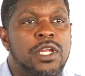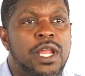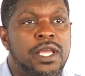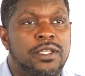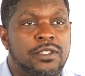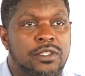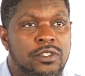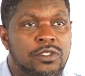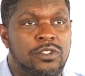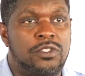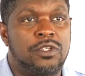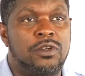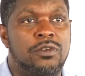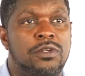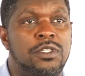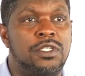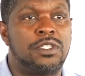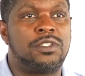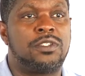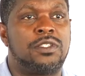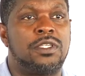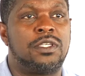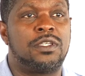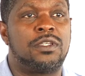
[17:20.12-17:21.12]
like the
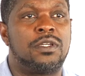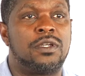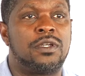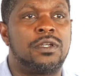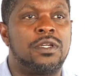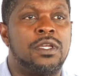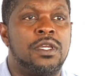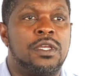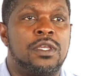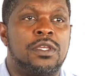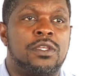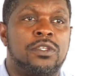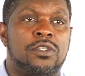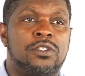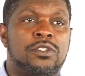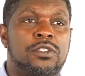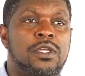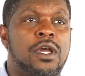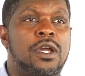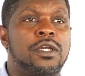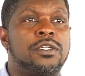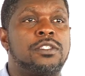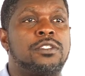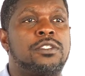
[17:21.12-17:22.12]
certainty seeker,
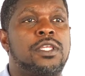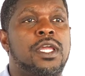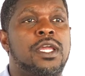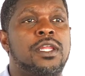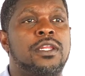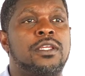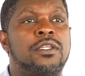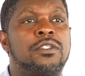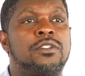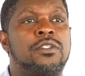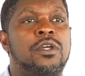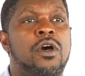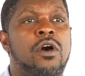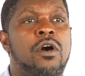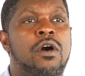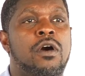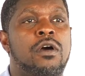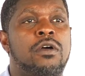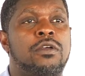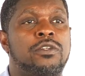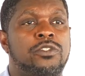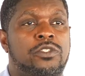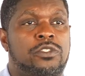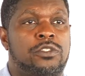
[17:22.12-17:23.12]
start standing
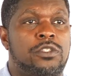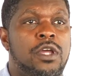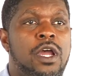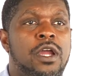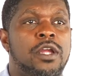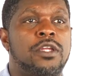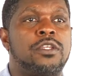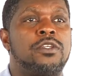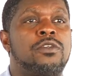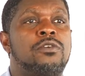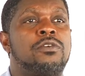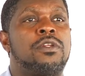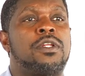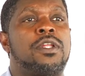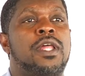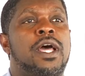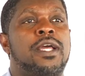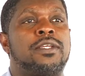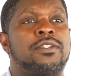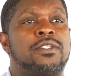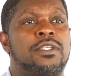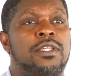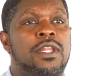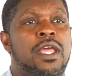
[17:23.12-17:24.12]
tall. Start
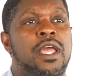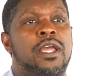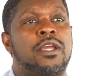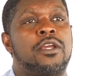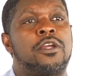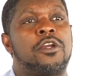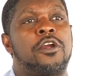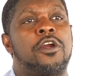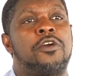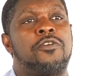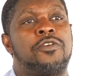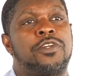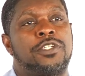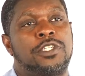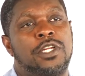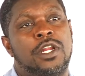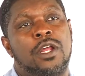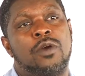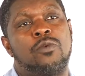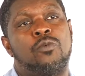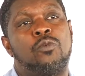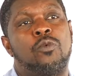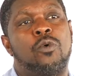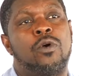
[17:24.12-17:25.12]
utilizing that courage and
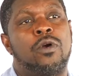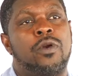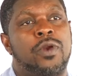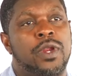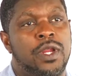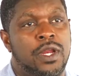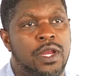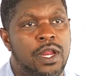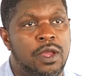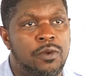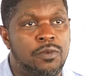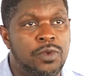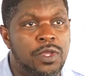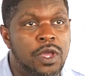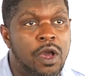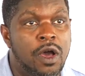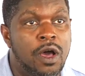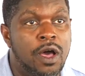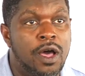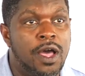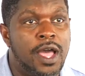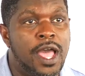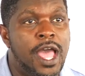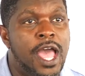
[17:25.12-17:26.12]
that warrior that we
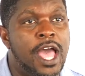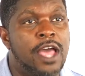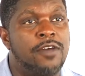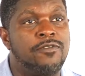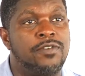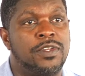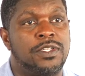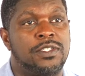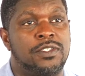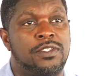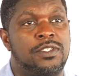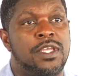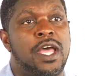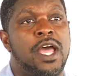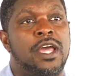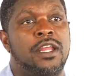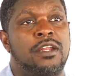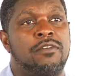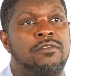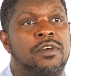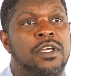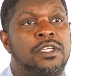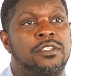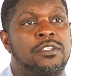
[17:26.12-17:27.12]
all have
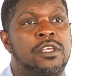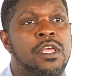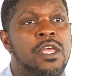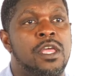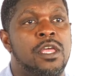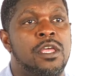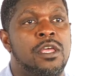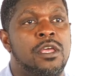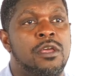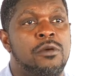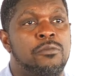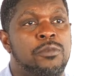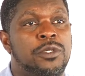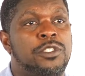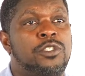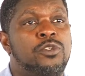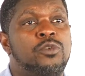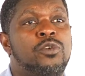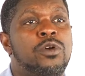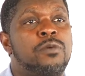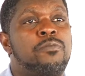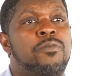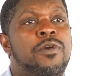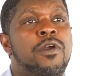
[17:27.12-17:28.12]
inside of us, but
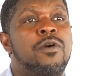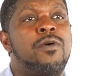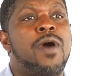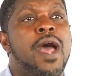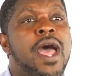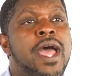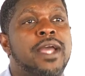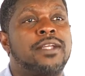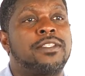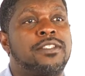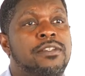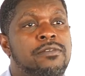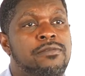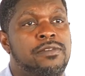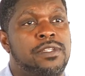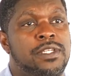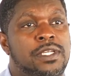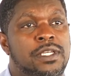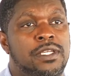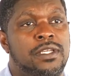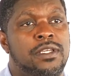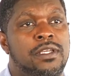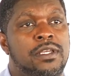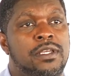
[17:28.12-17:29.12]
do it proactively.